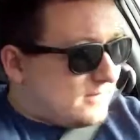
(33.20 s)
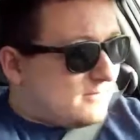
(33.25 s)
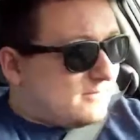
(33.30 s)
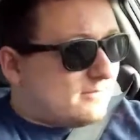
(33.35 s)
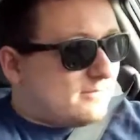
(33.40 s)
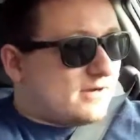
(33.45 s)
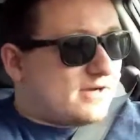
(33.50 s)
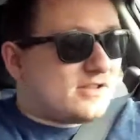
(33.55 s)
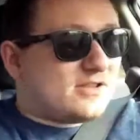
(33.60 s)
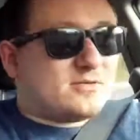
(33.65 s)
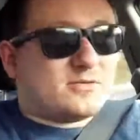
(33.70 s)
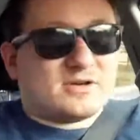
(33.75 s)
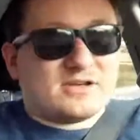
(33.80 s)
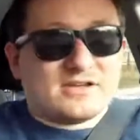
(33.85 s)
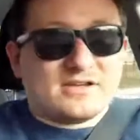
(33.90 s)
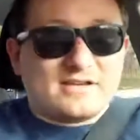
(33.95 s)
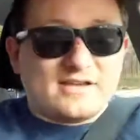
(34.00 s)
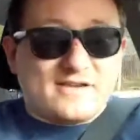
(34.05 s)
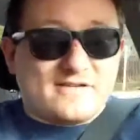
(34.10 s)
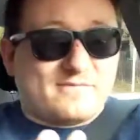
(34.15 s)
By the
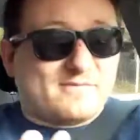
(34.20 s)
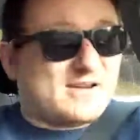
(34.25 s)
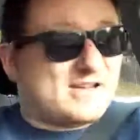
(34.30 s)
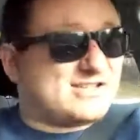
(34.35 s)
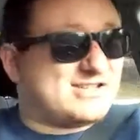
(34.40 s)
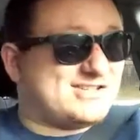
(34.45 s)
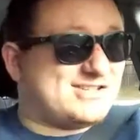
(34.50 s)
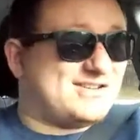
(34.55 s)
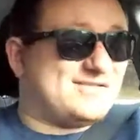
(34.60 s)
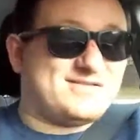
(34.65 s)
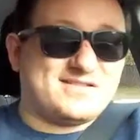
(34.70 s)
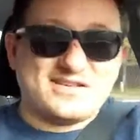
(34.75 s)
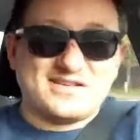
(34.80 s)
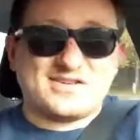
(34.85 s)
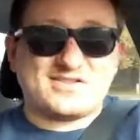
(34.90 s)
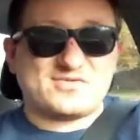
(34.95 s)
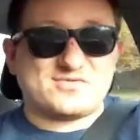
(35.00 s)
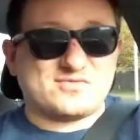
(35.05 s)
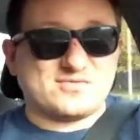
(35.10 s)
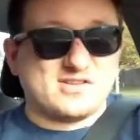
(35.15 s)
way, if my shifting
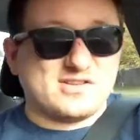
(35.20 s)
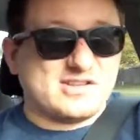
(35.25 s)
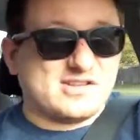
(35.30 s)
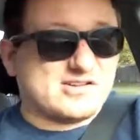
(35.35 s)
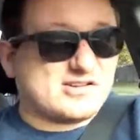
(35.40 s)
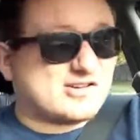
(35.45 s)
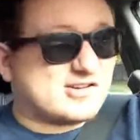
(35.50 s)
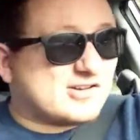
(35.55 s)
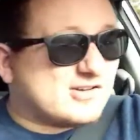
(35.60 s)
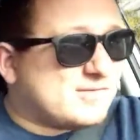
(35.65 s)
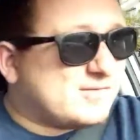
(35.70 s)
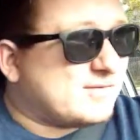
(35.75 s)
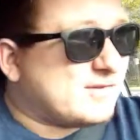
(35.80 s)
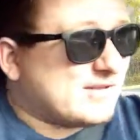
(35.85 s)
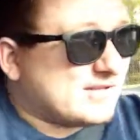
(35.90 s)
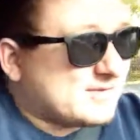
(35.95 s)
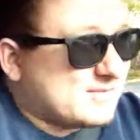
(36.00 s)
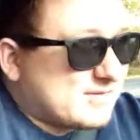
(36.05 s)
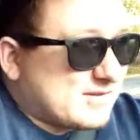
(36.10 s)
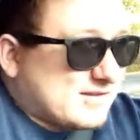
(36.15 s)
is really off,
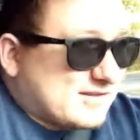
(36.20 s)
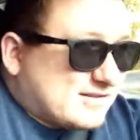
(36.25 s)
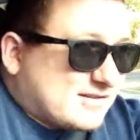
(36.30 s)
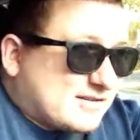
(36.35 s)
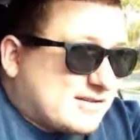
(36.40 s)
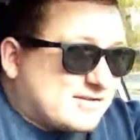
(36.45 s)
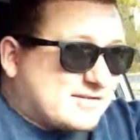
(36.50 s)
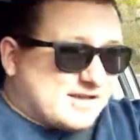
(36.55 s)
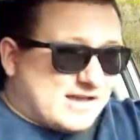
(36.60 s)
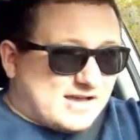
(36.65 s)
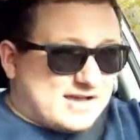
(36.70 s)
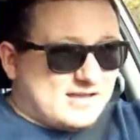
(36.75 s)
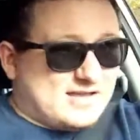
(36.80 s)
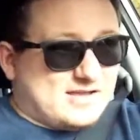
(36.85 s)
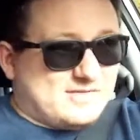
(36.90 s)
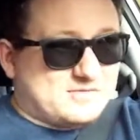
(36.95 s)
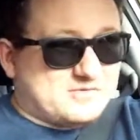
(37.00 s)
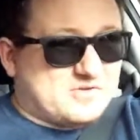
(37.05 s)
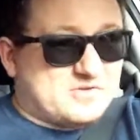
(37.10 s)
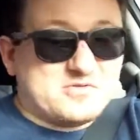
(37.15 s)
it's because I
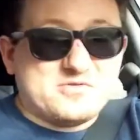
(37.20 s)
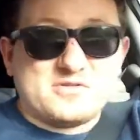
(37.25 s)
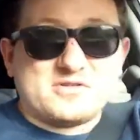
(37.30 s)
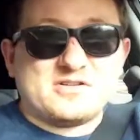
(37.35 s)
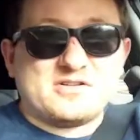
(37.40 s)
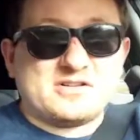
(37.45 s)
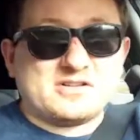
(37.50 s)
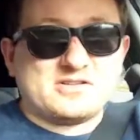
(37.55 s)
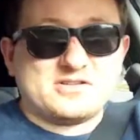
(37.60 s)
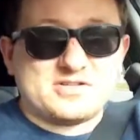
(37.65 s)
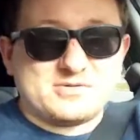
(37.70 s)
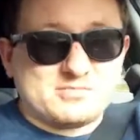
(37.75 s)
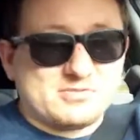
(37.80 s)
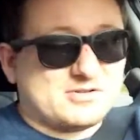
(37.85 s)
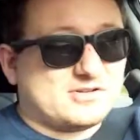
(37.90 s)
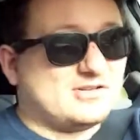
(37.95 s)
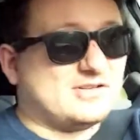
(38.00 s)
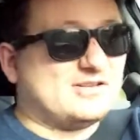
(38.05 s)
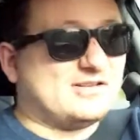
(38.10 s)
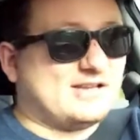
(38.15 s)
have a new clutch put
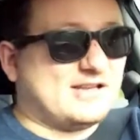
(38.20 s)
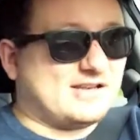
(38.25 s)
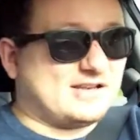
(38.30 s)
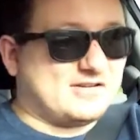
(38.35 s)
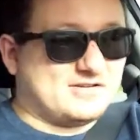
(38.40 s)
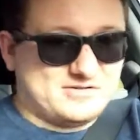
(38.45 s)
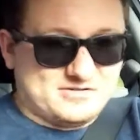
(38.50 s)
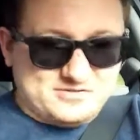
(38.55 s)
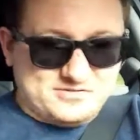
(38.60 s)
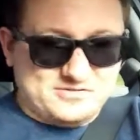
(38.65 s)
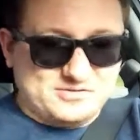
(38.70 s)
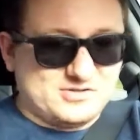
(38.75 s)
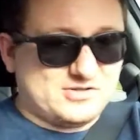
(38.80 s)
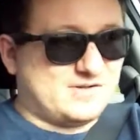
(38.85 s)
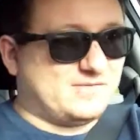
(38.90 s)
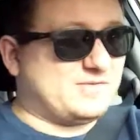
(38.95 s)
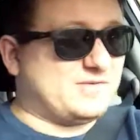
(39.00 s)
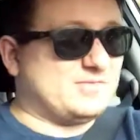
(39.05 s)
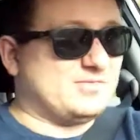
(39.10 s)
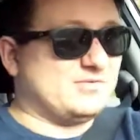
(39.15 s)
in and a new
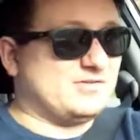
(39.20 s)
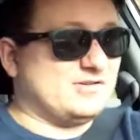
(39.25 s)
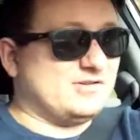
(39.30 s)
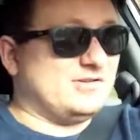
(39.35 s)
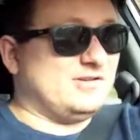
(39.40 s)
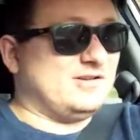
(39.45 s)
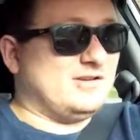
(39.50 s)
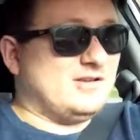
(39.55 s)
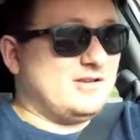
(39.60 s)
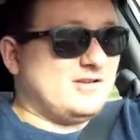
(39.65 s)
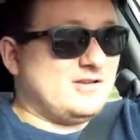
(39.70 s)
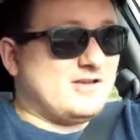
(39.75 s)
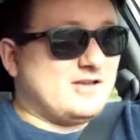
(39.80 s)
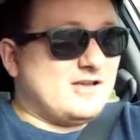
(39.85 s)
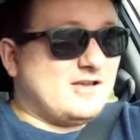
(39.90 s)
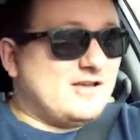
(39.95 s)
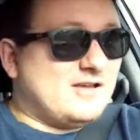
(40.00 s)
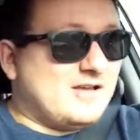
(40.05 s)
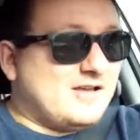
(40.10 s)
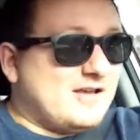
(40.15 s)
shifter put in.
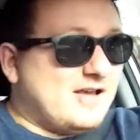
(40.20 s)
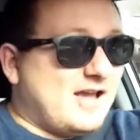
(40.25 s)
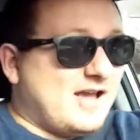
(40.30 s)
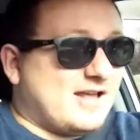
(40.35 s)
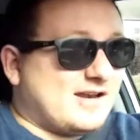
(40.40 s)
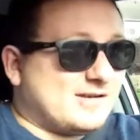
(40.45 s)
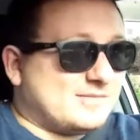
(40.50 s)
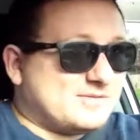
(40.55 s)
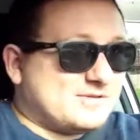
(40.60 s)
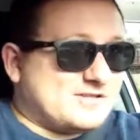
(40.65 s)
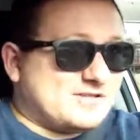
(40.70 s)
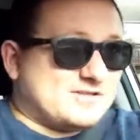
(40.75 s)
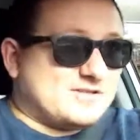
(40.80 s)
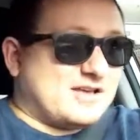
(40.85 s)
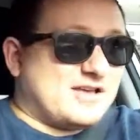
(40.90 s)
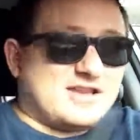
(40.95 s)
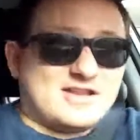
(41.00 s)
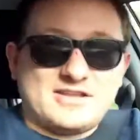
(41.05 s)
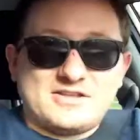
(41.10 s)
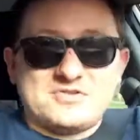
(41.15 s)
And I'm still
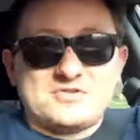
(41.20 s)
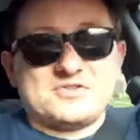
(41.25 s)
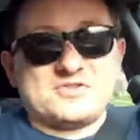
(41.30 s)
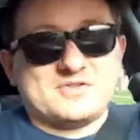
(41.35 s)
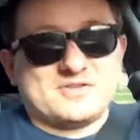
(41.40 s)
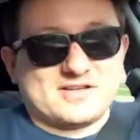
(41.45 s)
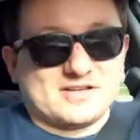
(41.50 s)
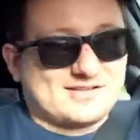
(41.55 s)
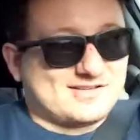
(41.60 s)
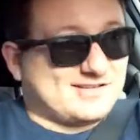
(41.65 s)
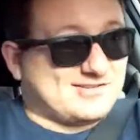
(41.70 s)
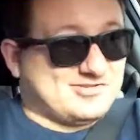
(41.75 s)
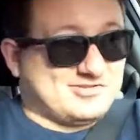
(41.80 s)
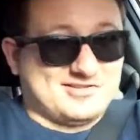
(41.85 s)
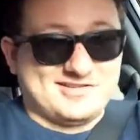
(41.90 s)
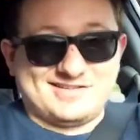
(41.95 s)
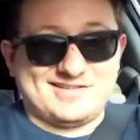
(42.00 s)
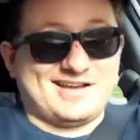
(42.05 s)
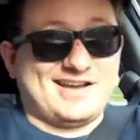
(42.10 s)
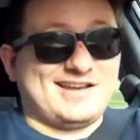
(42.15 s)
getting used to it because I
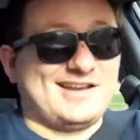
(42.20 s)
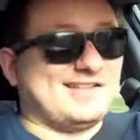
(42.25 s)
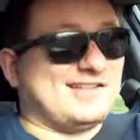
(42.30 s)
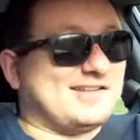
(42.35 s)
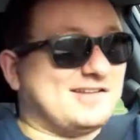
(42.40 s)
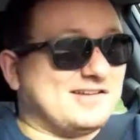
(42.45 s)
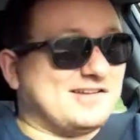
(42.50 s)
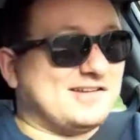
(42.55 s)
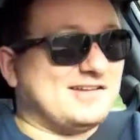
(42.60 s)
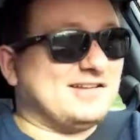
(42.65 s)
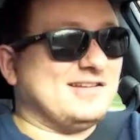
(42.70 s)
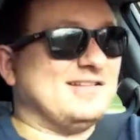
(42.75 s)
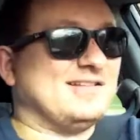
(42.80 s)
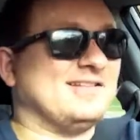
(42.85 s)
just got it today.